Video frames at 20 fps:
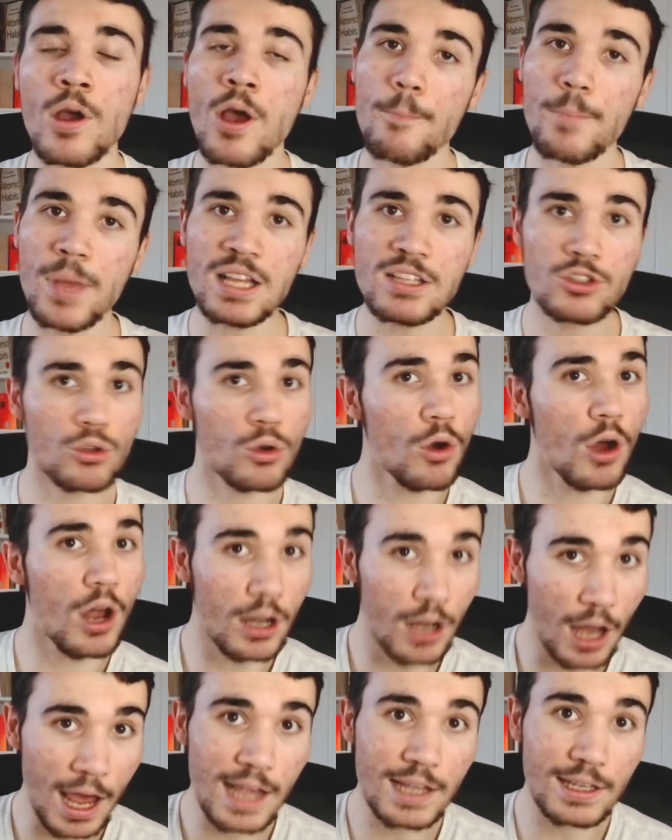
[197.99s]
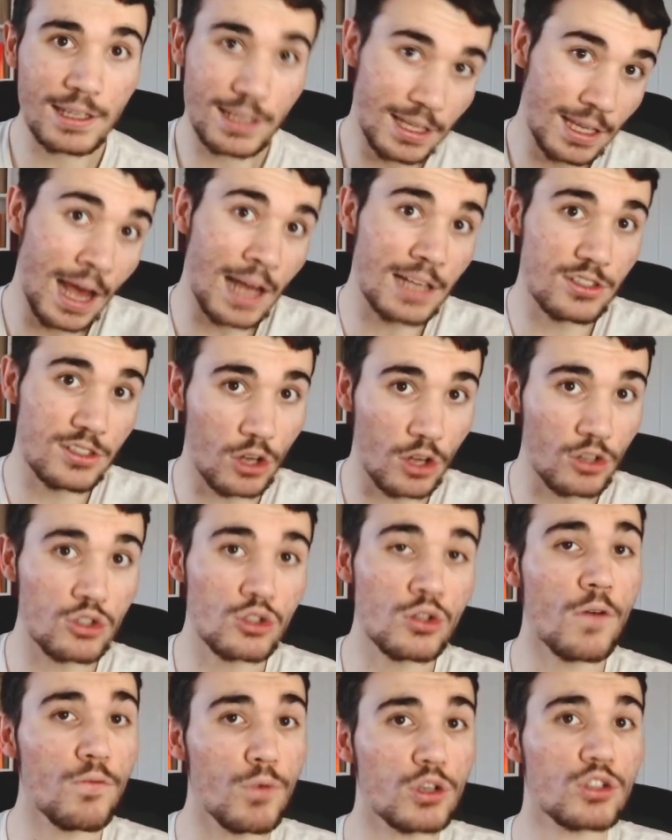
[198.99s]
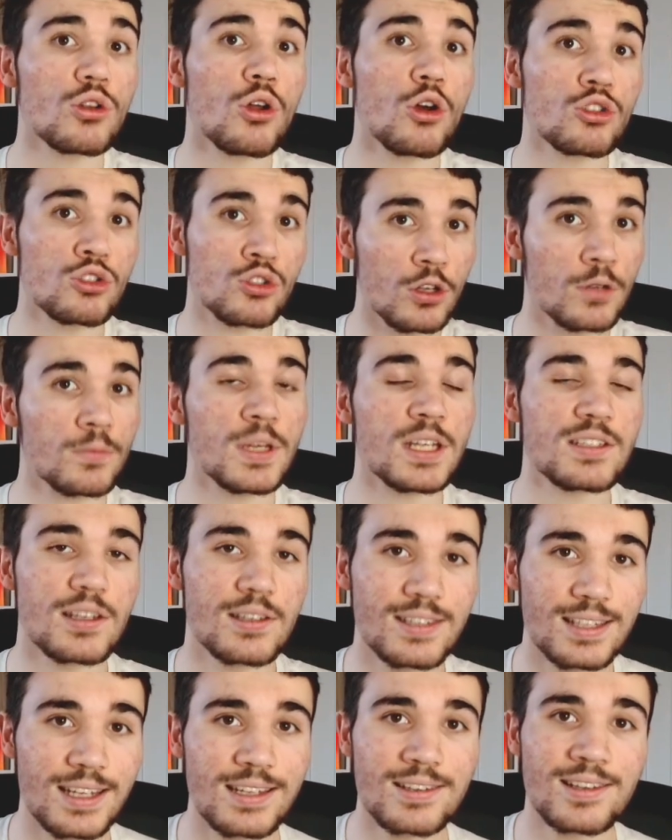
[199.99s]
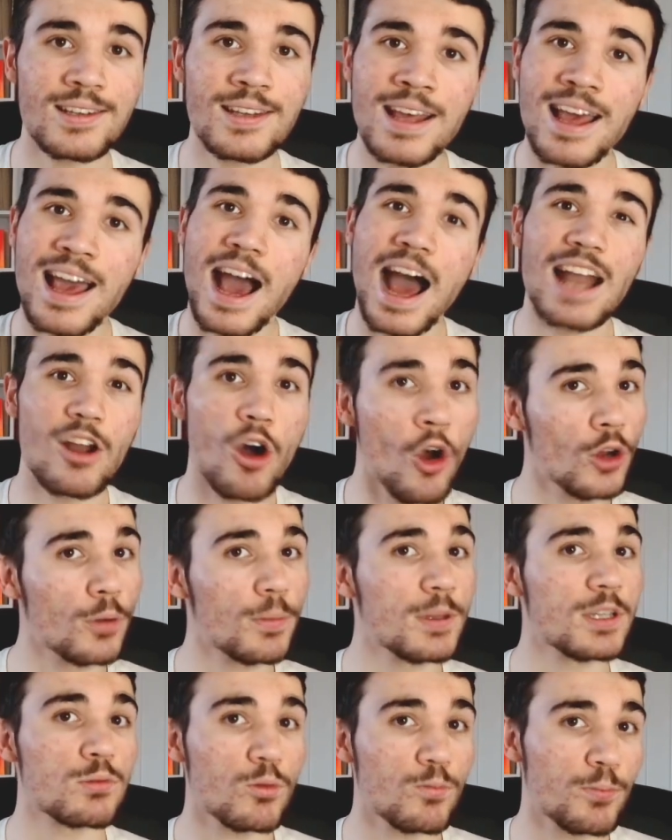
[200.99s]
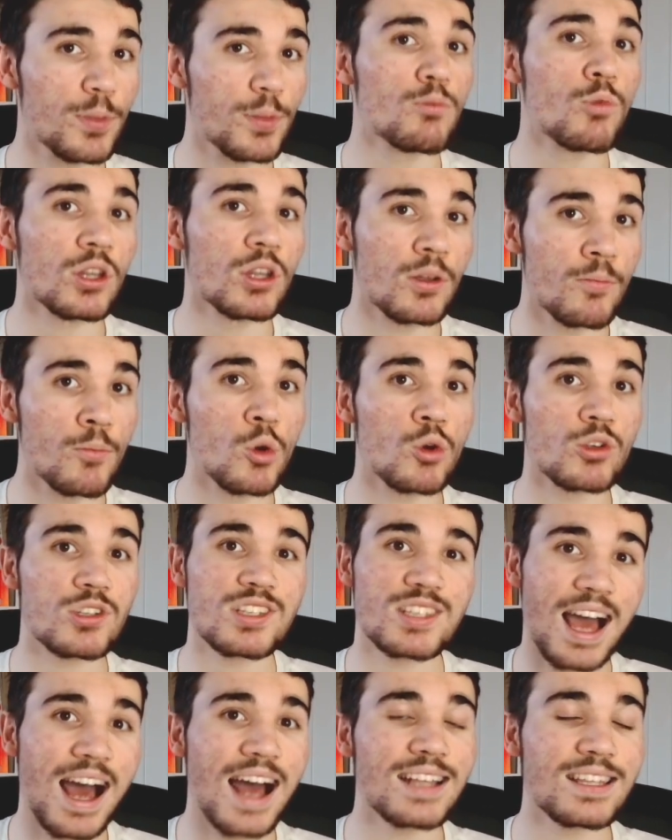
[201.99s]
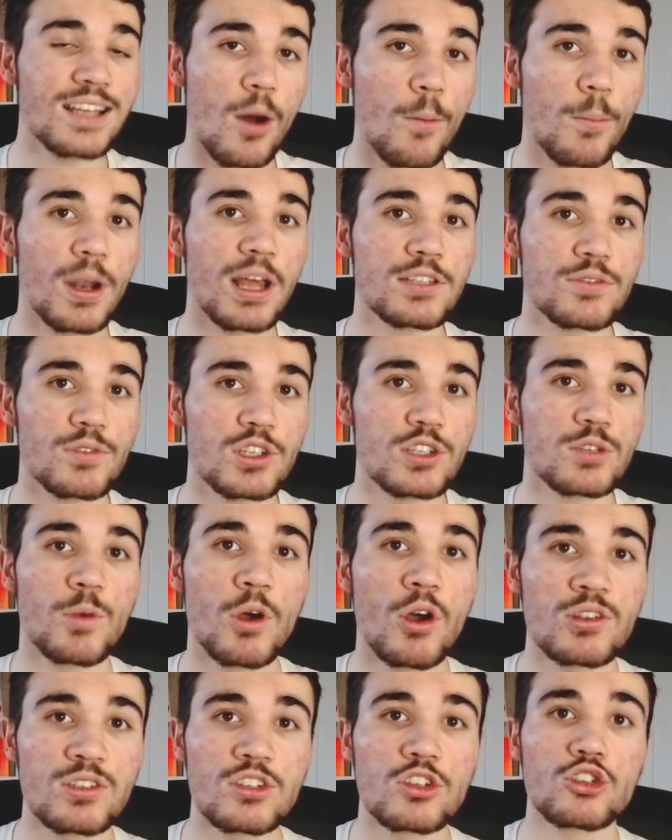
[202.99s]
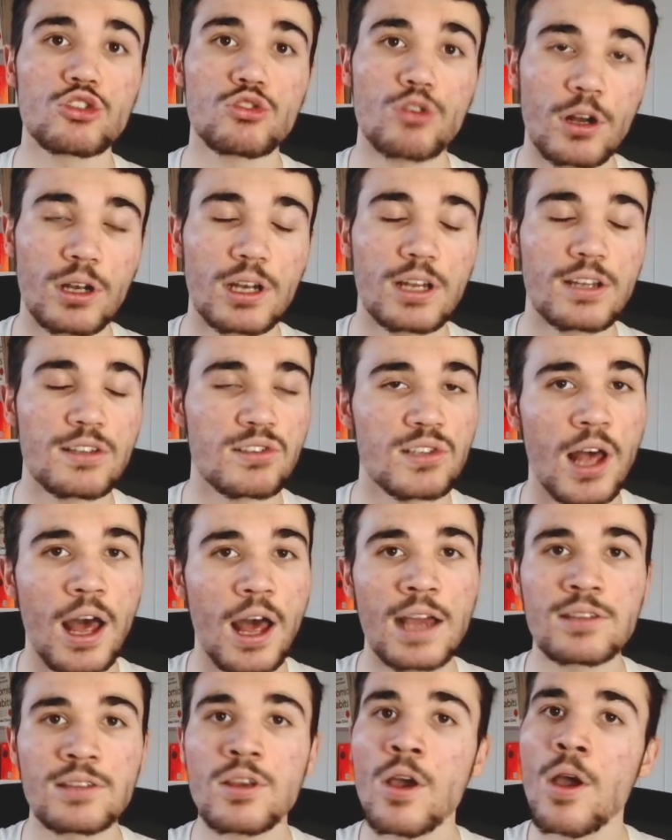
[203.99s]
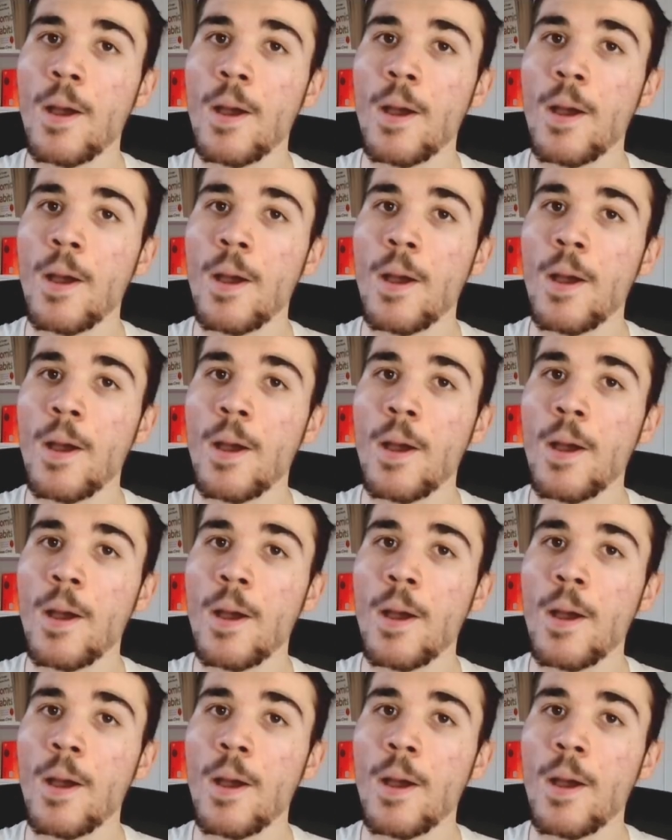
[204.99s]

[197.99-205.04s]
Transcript: Bentancur alike, he has done so. I've watched a lot of Tottenham games this season, and arguably he's been one of the more standout players for Spurs and a struggling side.